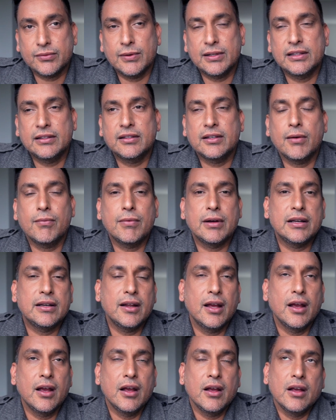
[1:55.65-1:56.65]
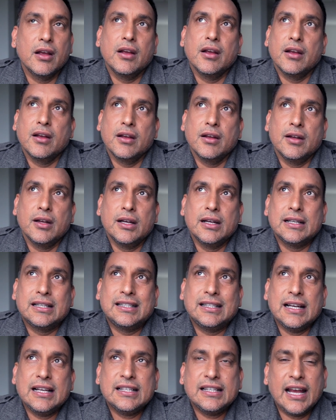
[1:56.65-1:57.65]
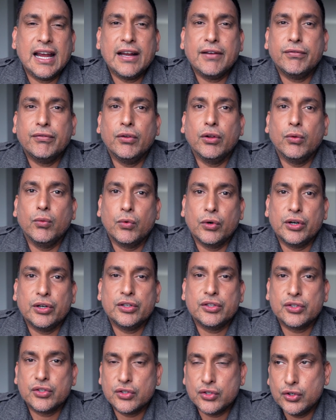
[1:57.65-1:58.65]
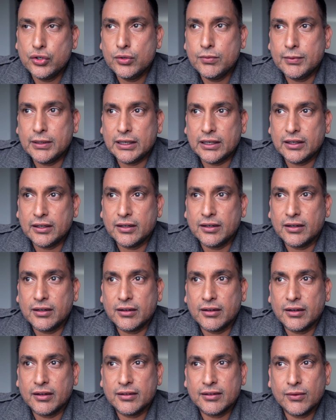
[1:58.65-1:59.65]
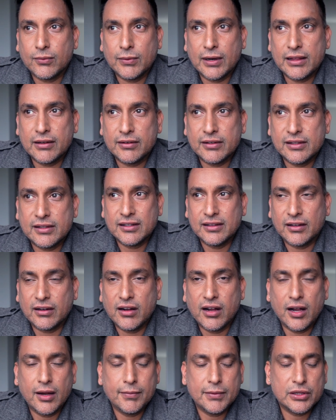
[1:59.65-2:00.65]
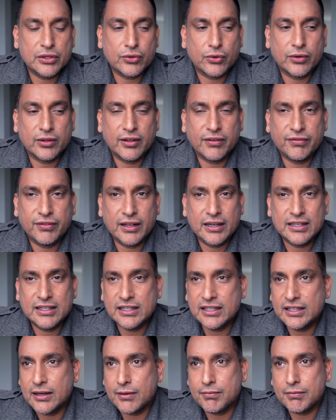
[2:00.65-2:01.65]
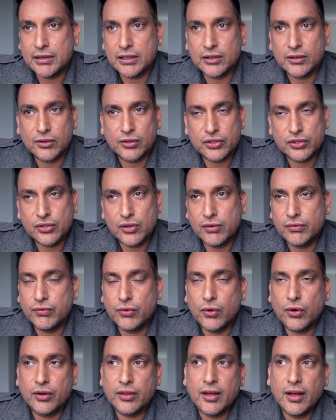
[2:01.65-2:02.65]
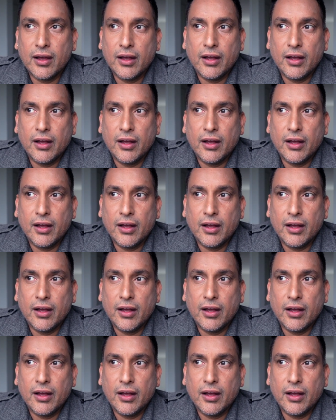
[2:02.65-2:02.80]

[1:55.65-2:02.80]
When someone says hateful words to me, whether in the comments or if they DM me or so forth,